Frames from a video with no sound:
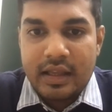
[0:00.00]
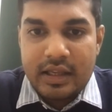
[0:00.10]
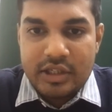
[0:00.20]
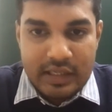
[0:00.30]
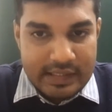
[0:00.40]

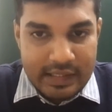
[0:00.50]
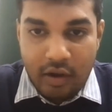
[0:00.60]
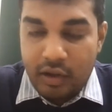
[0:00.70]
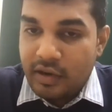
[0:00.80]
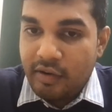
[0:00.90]
She is the
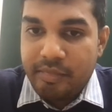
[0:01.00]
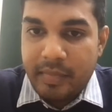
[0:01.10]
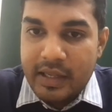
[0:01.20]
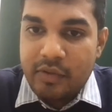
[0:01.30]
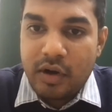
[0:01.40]
author of
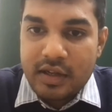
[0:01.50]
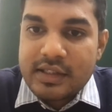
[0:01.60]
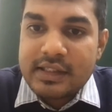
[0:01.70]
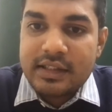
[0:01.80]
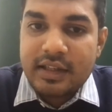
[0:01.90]
many
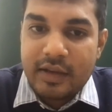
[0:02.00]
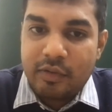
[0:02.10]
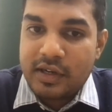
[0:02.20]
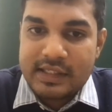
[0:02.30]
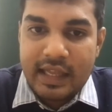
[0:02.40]
works. Her
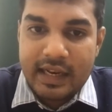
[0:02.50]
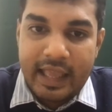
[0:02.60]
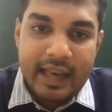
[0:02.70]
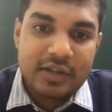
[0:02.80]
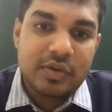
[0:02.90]
works are
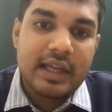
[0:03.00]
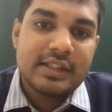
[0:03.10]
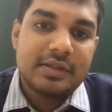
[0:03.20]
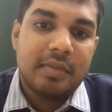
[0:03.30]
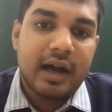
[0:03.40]

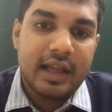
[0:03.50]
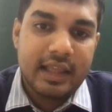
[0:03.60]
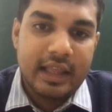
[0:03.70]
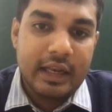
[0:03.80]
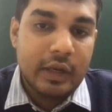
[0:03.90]
characterized
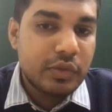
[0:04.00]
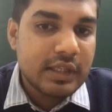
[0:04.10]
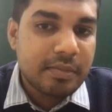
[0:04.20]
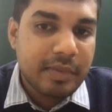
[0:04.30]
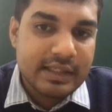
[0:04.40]
by a
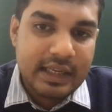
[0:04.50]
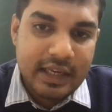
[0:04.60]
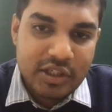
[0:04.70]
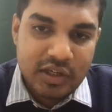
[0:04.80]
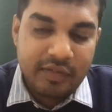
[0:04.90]
lucid
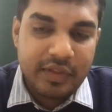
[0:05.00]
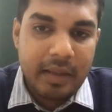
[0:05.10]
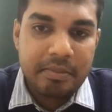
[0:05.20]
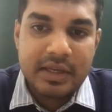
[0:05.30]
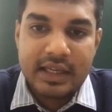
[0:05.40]
presentation of the
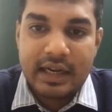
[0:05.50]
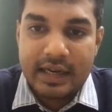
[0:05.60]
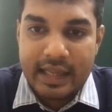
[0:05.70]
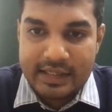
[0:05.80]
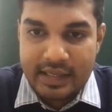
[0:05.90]
empirical
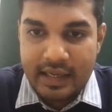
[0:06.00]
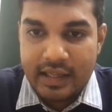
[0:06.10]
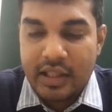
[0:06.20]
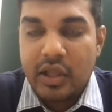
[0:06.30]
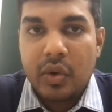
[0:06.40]
data,
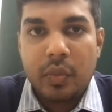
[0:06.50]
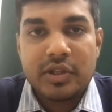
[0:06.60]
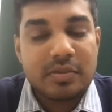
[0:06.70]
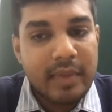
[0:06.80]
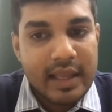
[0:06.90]

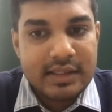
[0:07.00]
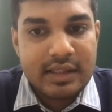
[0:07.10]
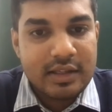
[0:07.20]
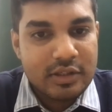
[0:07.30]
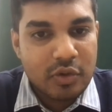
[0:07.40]
which makes
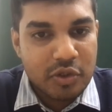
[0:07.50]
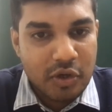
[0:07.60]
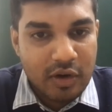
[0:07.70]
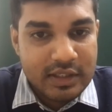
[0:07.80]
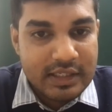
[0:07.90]

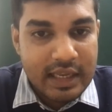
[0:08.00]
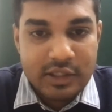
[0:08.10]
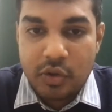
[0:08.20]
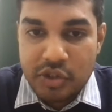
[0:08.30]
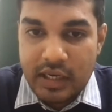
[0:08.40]
sociology and
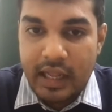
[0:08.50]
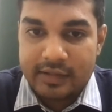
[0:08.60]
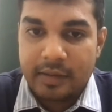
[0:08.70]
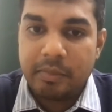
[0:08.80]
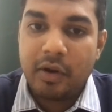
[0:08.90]
social
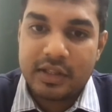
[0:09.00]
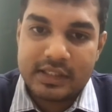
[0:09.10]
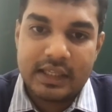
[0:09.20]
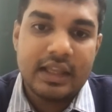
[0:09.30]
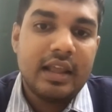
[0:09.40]

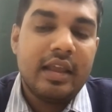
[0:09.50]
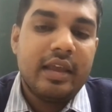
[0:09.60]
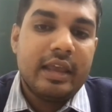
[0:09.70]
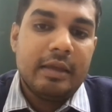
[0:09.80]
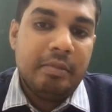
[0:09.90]
anthropology
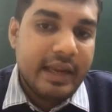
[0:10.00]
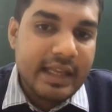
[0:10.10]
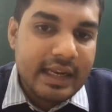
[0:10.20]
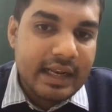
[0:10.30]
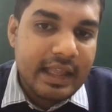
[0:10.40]

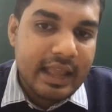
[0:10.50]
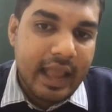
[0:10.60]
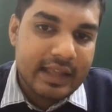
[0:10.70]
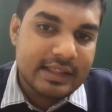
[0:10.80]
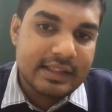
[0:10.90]
immediately
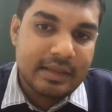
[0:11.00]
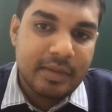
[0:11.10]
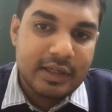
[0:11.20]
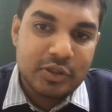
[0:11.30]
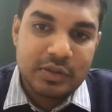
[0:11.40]

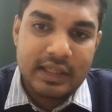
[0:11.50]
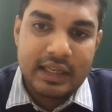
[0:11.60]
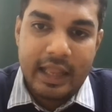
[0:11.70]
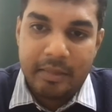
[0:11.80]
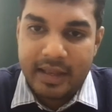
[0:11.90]
accessible to the
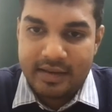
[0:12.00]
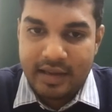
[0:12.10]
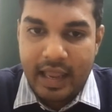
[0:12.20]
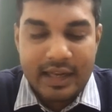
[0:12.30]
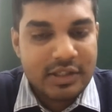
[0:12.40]
layman
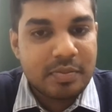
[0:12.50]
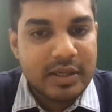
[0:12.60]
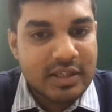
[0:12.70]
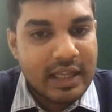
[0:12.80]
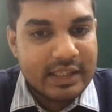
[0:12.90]
and
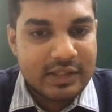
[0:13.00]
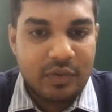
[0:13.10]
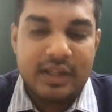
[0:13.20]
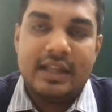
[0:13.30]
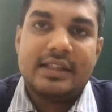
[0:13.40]
specialized
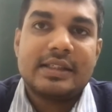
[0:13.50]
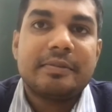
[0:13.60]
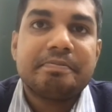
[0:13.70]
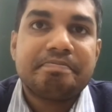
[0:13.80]
audience.